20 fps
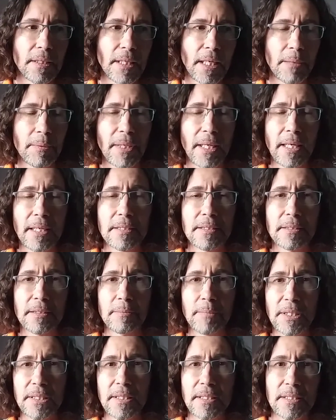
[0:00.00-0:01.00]
I'm canceling
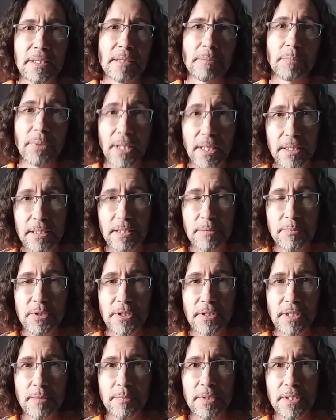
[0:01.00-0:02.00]
my Disney Plus
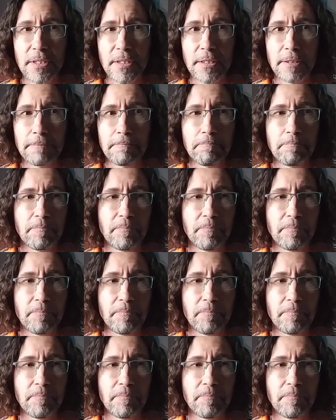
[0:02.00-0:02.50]
subscription